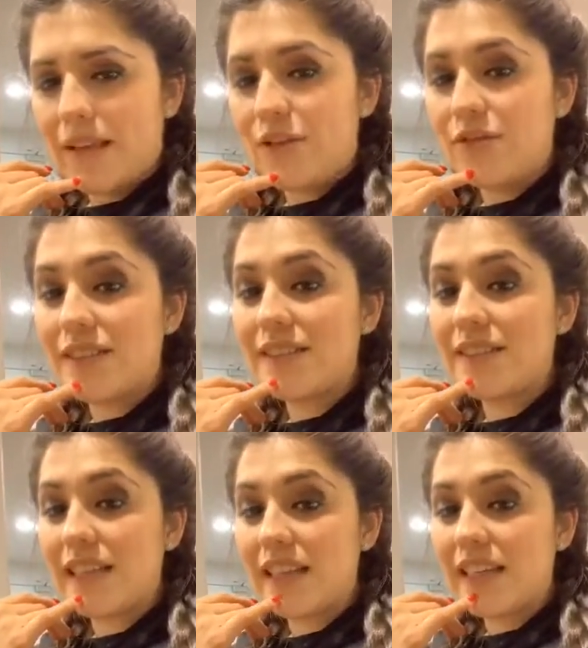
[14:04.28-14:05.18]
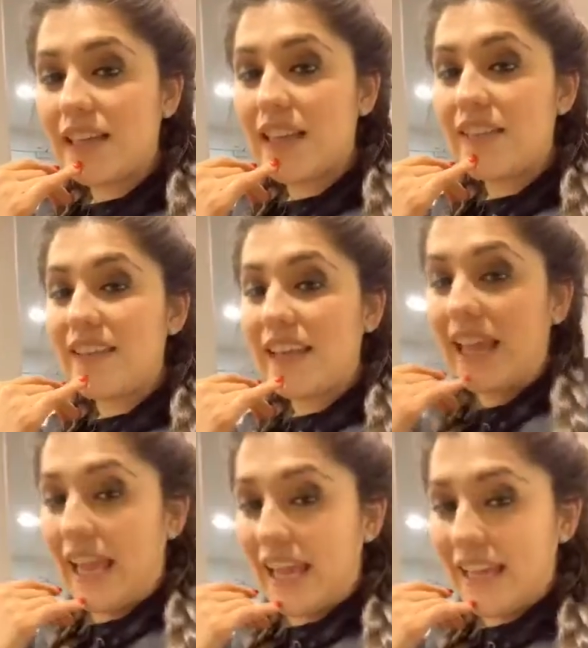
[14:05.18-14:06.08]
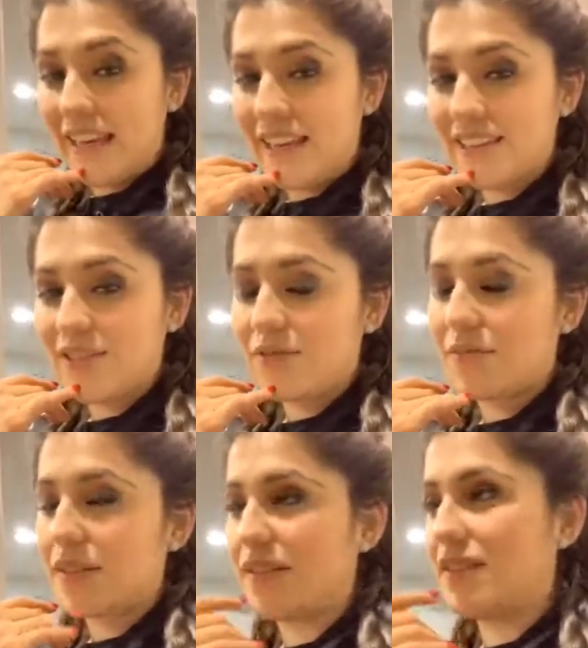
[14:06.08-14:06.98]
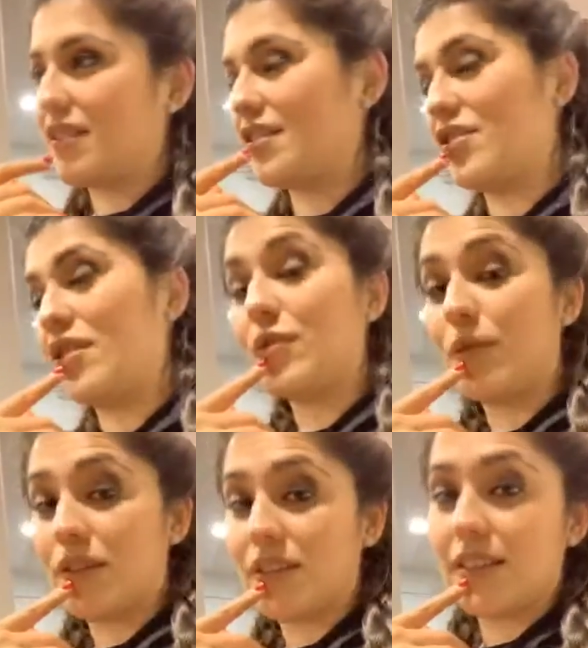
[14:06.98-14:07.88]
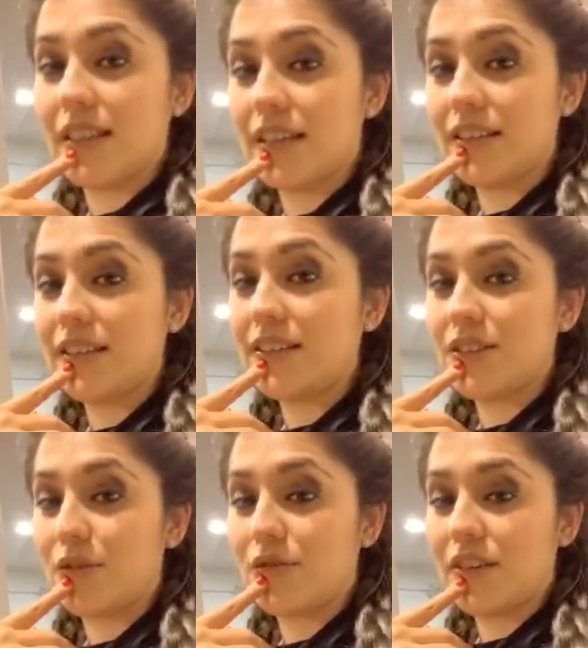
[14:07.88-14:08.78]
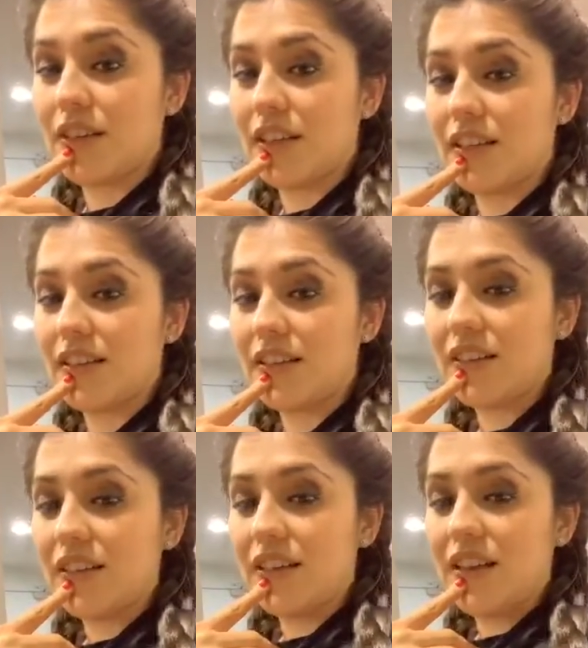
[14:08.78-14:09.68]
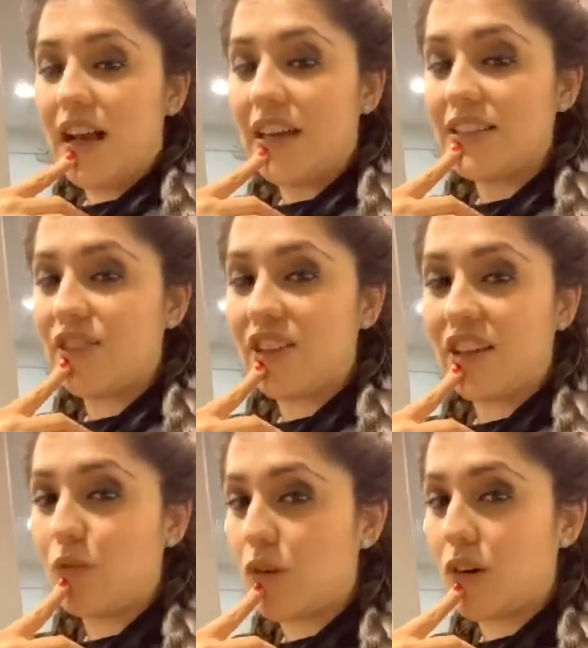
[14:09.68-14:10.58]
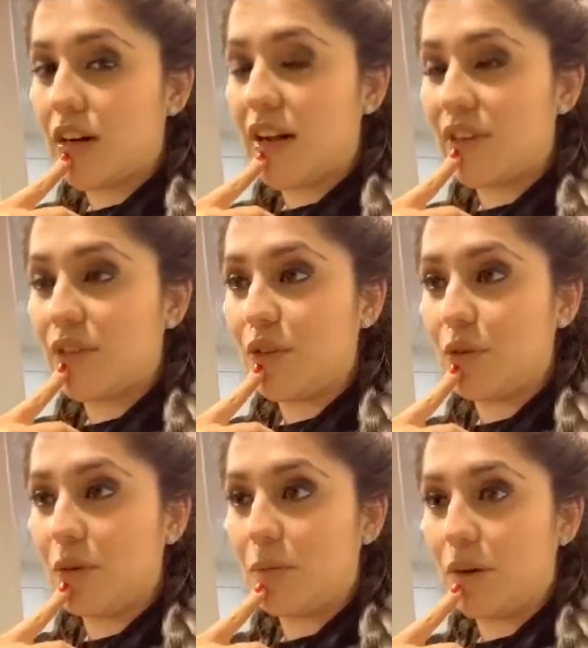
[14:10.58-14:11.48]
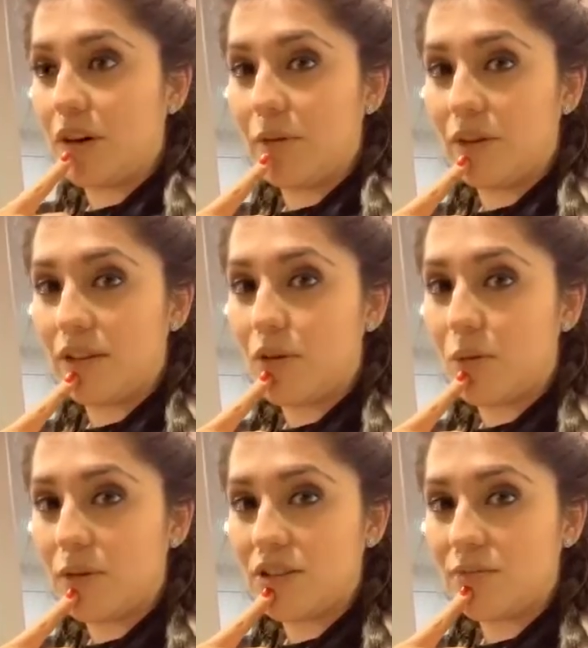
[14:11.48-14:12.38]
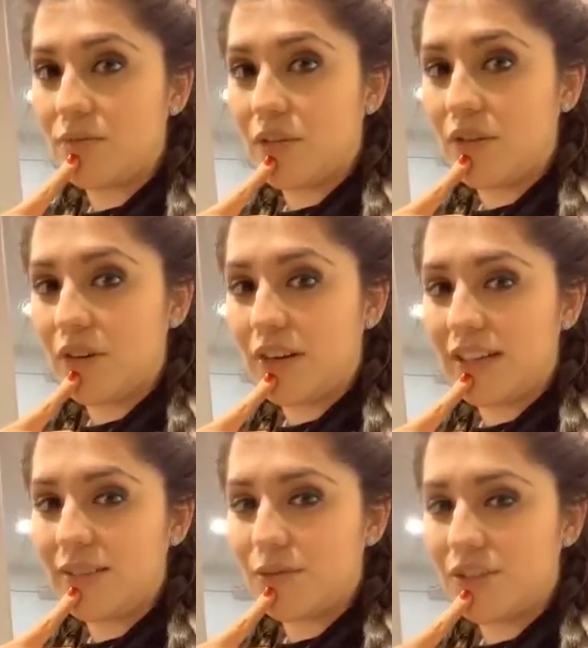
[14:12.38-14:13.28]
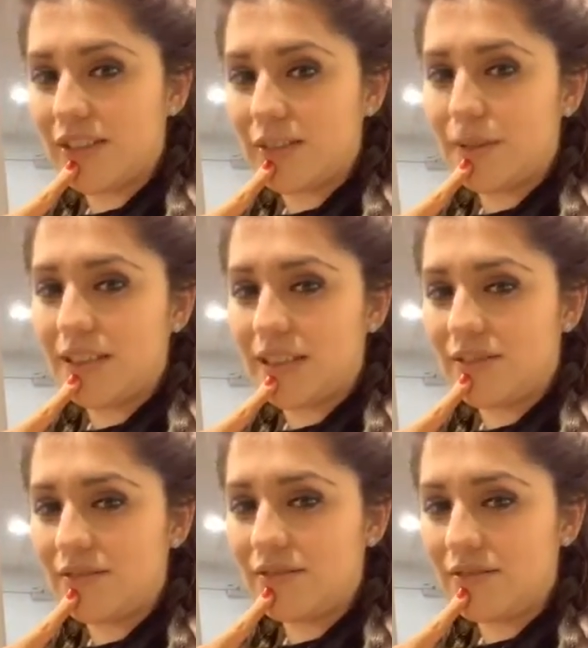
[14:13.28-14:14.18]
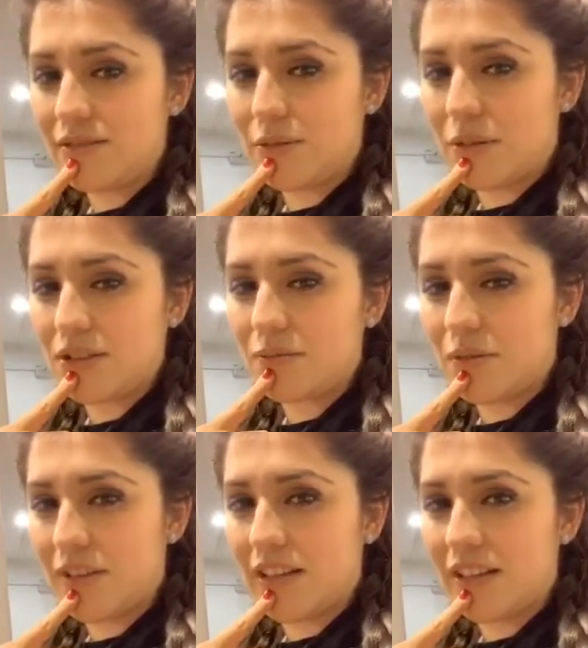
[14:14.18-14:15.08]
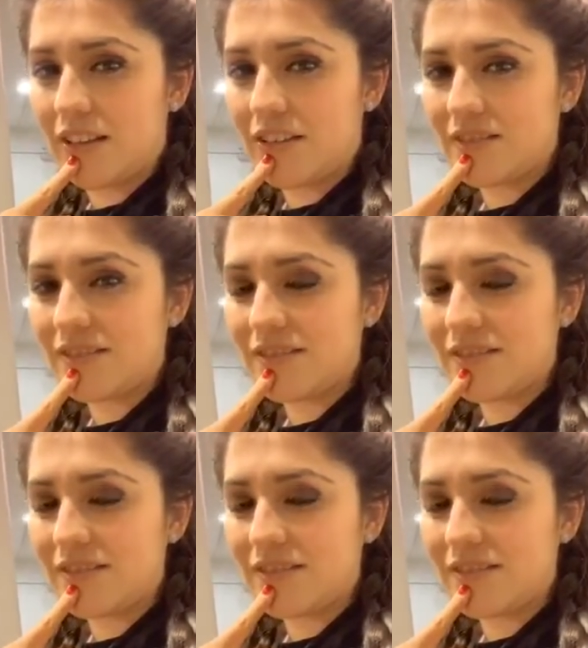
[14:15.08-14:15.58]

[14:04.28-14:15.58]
You've seen it in the 80s? Oh my God, you have to watch it again. It's so funny. I feel like having a viewing party with a whole bunch of you guys. Would you guys be down to watch a movie together?